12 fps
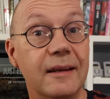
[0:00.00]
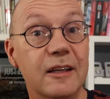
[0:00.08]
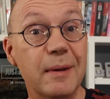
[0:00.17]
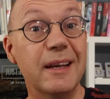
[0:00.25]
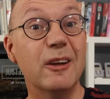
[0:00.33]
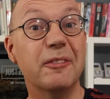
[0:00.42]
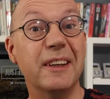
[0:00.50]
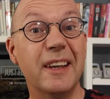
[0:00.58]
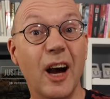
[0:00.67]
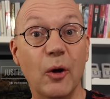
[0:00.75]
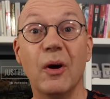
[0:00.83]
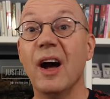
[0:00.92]
As many of you
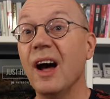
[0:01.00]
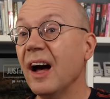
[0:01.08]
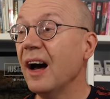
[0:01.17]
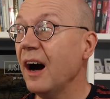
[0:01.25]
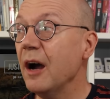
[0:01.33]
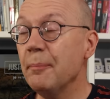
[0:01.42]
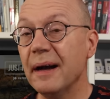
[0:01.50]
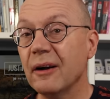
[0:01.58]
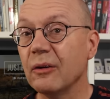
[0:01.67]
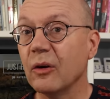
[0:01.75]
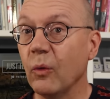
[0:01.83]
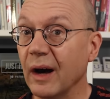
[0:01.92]
know, I bang
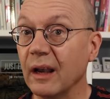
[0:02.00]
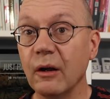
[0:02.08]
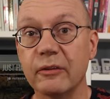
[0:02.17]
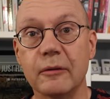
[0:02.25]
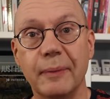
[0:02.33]
on quite a lot